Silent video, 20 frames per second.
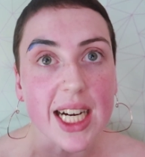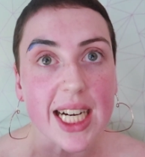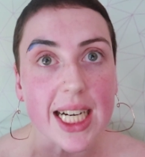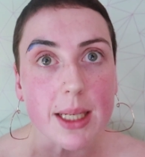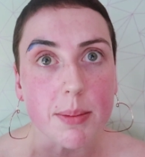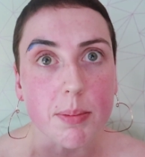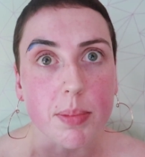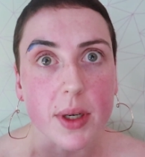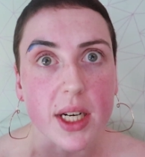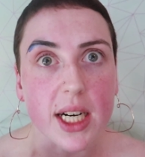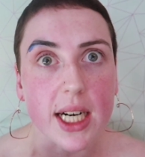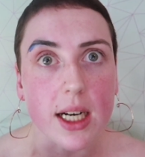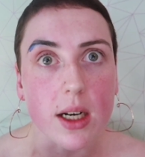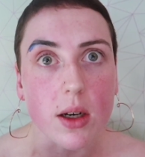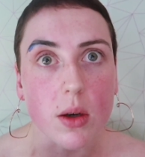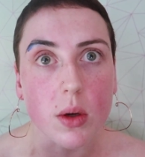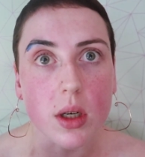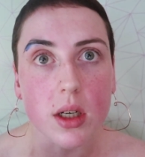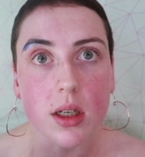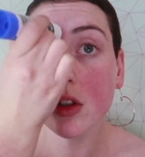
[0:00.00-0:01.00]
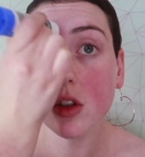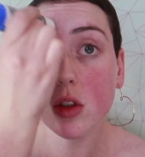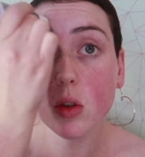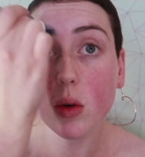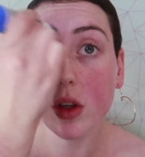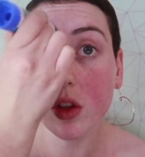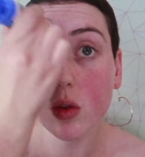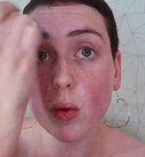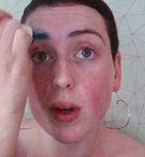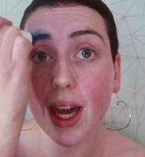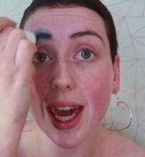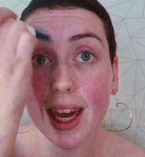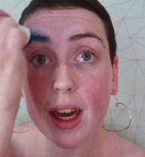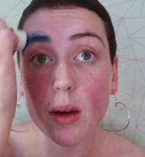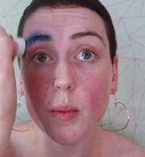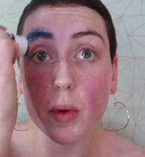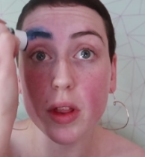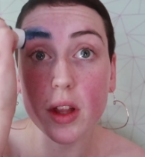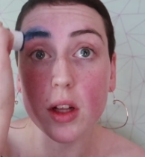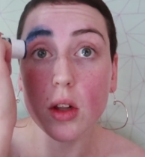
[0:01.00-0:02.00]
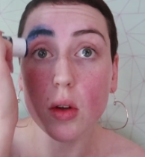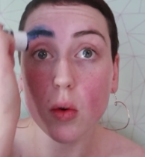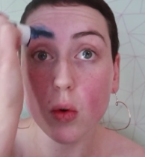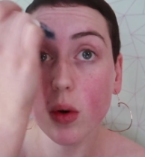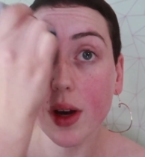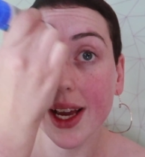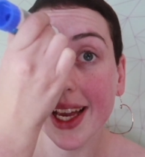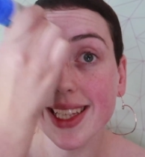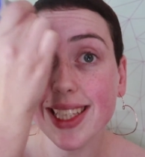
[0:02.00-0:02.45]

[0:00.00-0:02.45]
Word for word: eyebrow. We're just going to cake it with glue